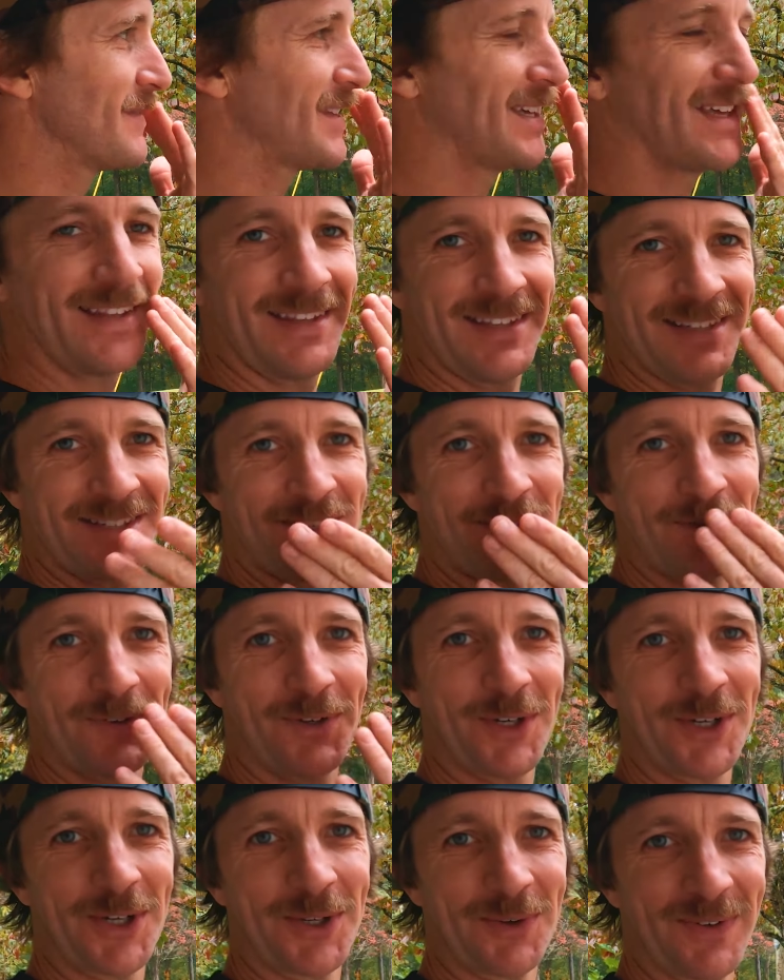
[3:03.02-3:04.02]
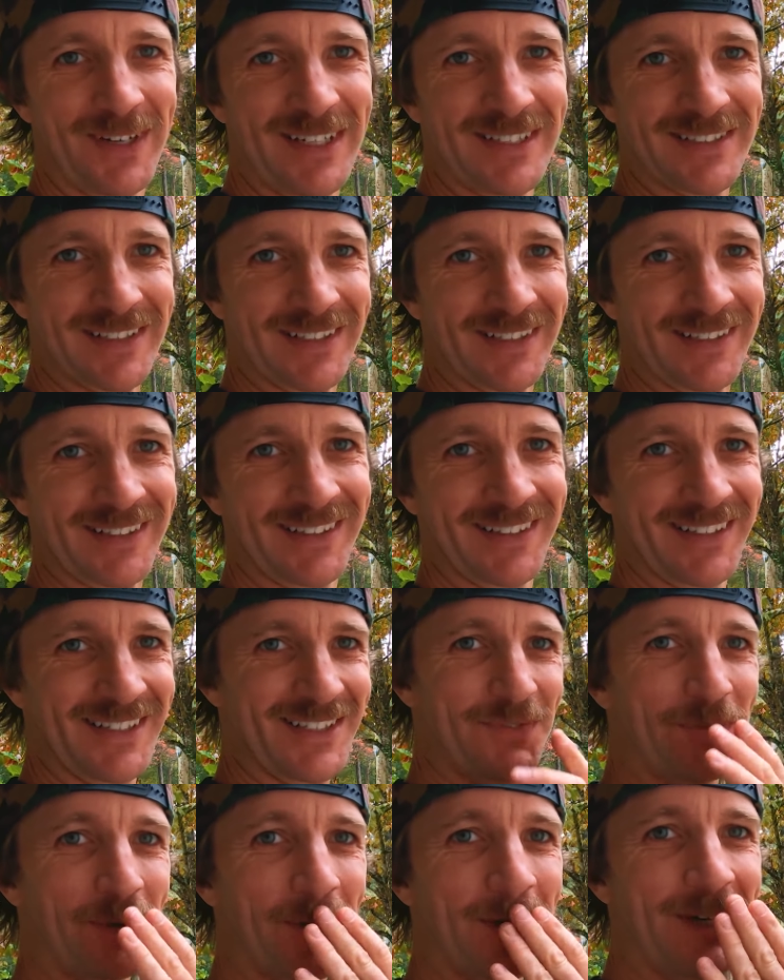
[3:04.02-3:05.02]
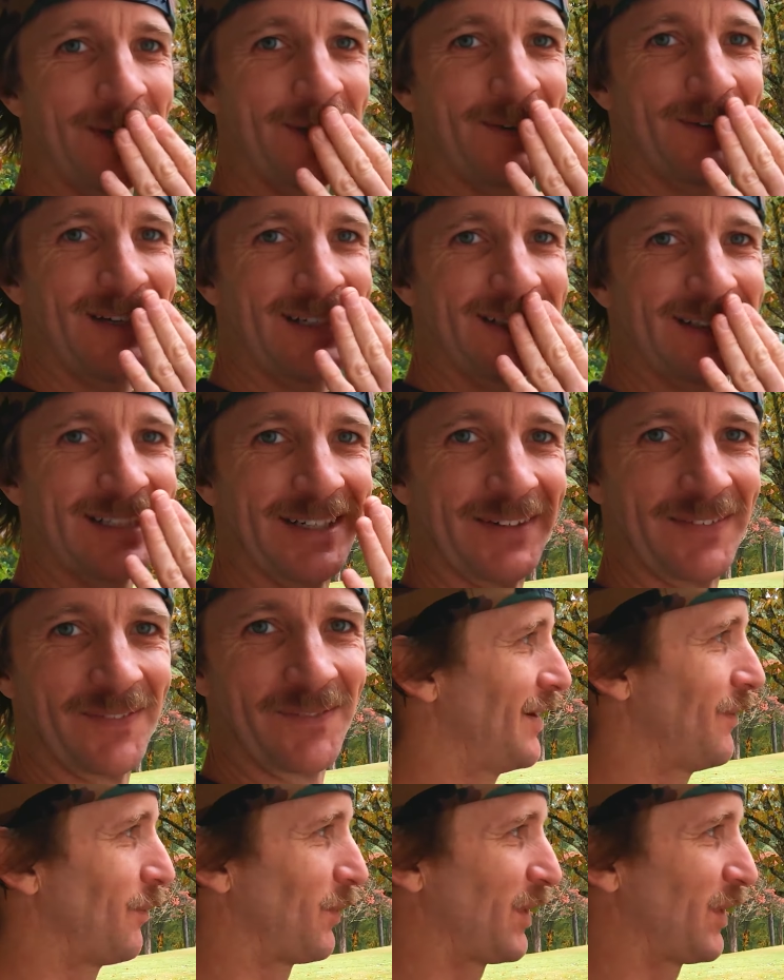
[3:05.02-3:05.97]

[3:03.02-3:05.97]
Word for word: th this is for a good reason. This is for a good reason.